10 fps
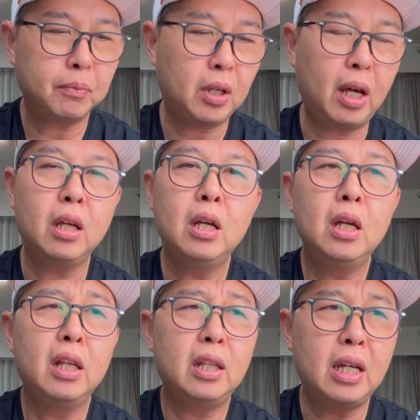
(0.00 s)
Okay,
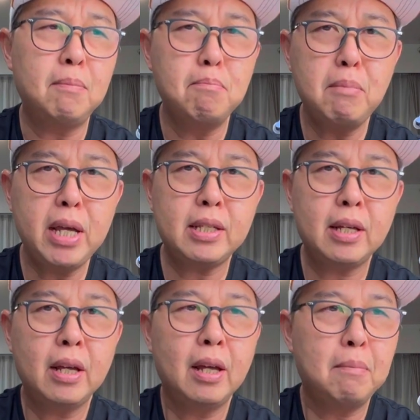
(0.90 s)
the
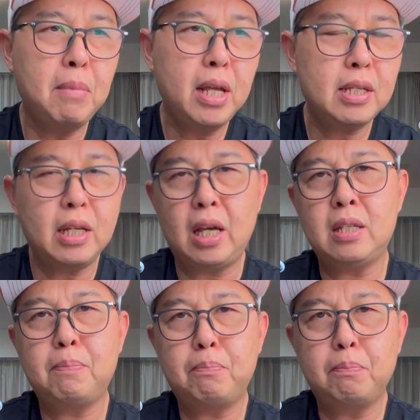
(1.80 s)
mids
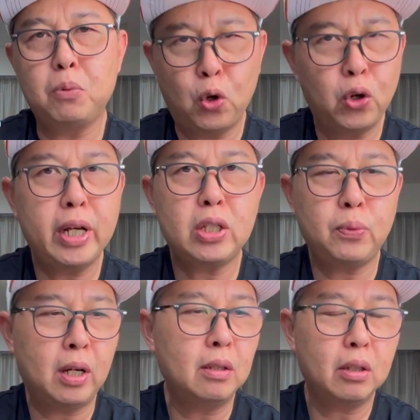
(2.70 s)
is good as
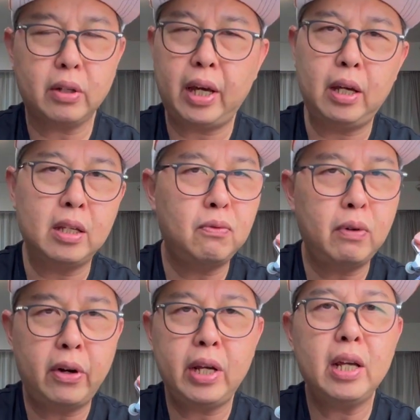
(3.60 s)
well. Okay, it's
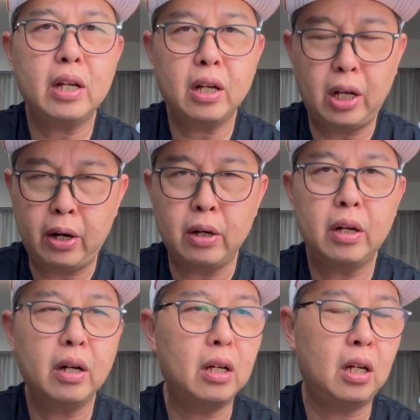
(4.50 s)
very
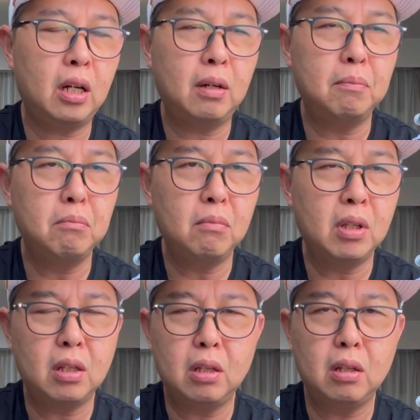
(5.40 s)
clear
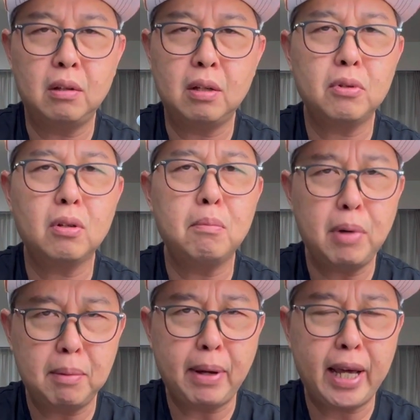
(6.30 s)
in terms of the
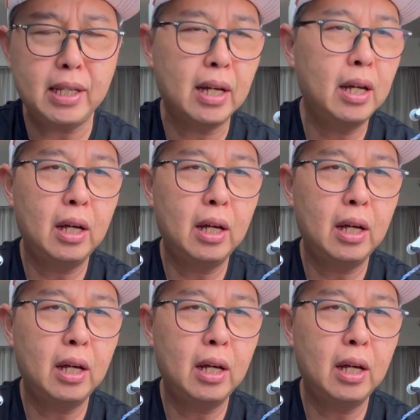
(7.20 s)
mid bass.